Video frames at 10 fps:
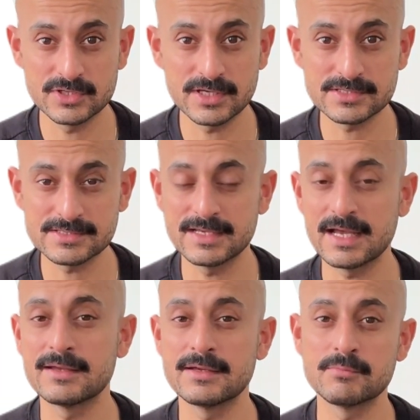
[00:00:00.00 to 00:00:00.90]
us
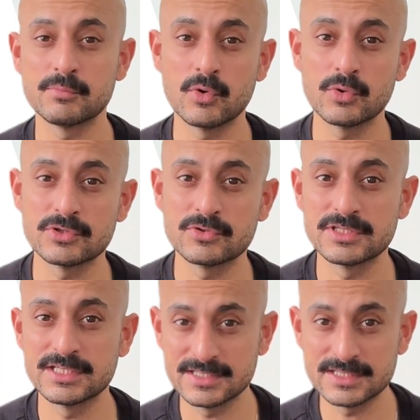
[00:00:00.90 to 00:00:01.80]
that the most
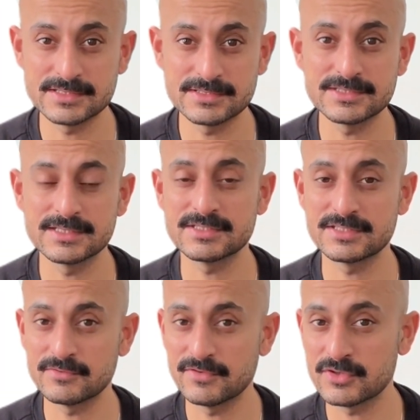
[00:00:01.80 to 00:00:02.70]
resilient
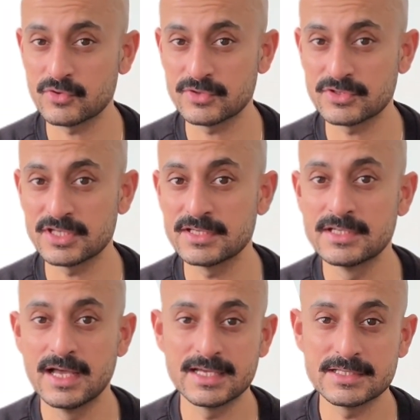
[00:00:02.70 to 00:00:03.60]
systems don't
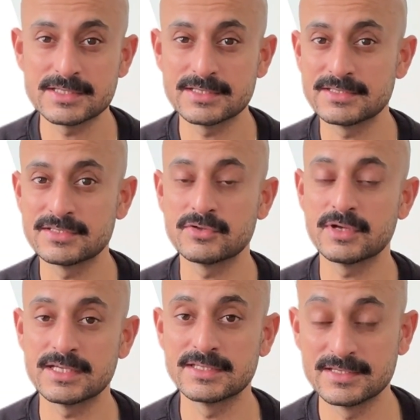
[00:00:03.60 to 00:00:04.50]
just handle stress,